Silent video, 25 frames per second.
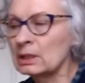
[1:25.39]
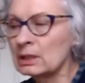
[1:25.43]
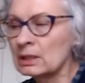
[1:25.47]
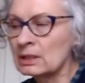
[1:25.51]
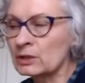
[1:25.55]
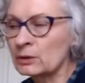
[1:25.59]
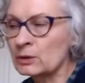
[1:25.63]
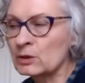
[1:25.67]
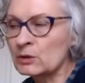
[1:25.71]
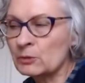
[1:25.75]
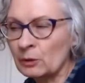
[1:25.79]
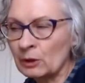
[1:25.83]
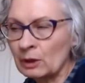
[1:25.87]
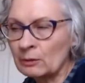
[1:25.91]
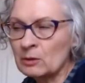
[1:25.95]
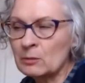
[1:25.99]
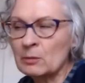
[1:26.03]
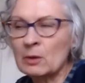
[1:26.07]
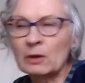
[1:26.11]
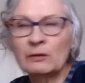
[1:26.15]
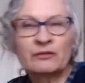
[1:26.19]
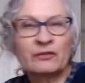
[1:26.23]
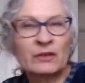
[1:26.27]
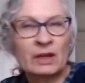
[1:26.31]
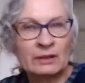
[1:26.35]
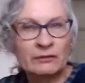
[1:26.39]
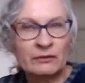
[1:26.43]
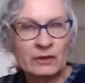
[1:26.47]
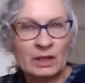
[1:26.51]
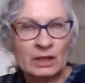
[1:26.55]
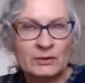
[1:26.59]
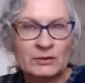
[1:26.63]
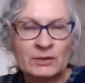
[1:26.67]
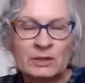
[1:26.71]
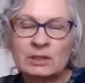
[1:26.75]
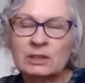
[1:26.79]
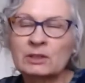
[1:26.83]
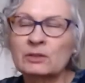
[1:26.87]
So it's probably about
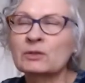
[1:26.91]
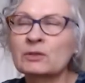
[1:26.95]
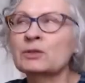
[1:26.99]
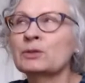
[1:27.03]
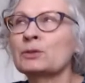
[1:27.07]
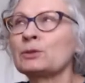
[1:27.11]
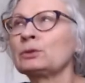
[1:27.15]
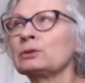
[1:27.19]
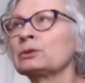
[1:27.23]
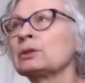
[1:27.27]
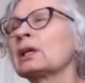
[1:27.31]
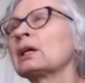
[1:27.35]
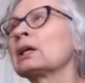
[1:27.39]
5,000 years old